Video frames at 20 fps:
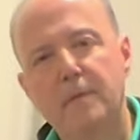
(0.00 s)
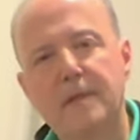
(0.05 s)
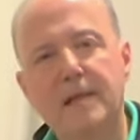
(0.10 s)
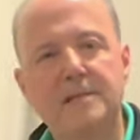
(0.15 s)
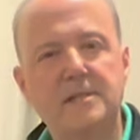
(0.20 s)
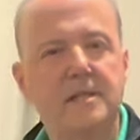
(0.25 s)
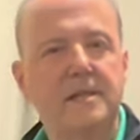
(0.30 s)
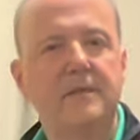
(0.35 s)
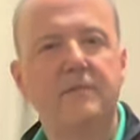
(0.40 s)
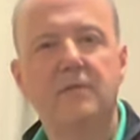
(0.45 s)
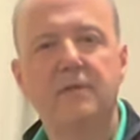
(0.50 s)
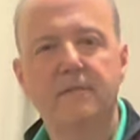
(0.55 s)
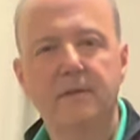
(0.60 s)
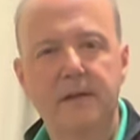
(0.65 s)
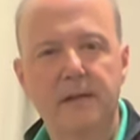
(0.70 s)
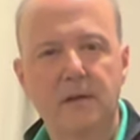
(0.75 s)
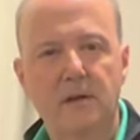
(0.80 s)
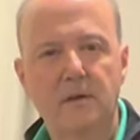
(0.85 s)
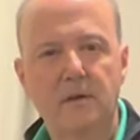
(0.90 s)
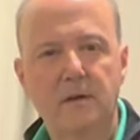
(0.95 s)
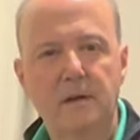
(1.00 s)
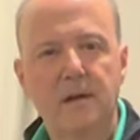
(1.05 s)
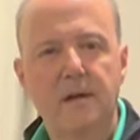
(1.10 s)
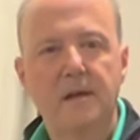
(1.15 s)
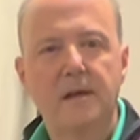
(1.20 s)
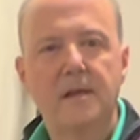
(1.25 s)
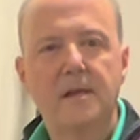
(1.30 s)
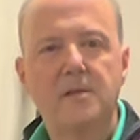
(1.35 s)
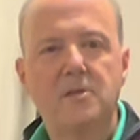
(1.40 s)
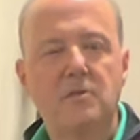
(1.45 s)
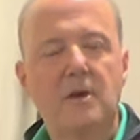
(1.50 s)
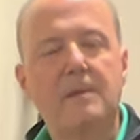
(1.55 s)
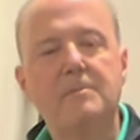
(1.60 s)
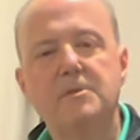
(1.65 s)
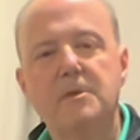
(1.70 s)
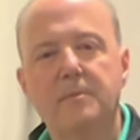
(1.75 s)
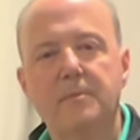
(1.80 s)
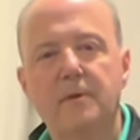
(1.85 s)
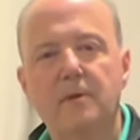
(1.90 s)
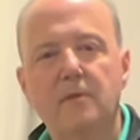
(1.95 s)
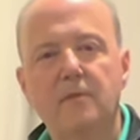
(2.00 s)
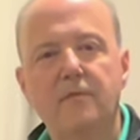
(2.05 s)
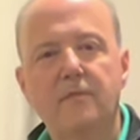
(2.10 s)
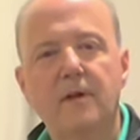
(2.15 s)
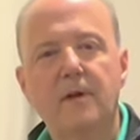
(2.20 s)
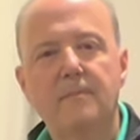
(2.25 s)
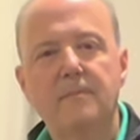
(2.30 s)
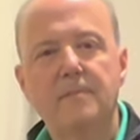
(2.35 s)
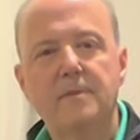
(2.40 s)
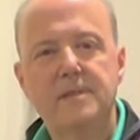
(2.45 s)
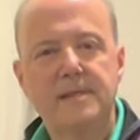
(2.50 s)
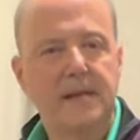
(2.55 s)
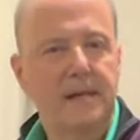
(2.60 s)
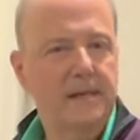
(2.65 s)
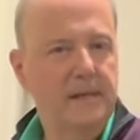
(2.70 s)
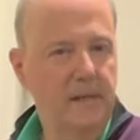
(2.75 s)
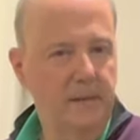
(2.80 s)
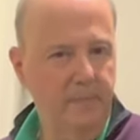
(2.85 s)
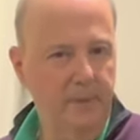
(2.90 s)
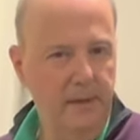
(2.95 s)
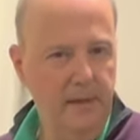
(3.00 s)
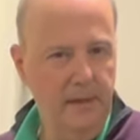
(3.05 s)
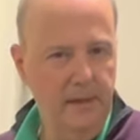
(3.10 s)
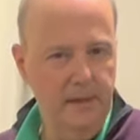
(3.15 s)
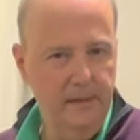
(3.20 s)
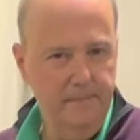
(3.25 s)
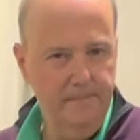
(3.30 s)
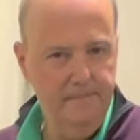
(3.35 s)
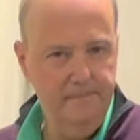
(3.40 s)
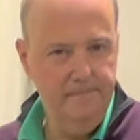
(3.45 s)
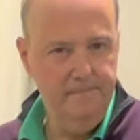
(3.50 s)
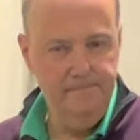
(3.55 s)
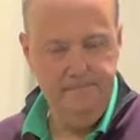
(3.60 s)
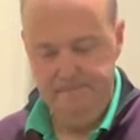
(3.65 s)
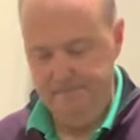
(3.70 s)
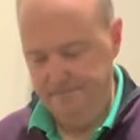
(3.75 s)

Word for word: That's a different video. It's Rob Shapiro from Technique Peek.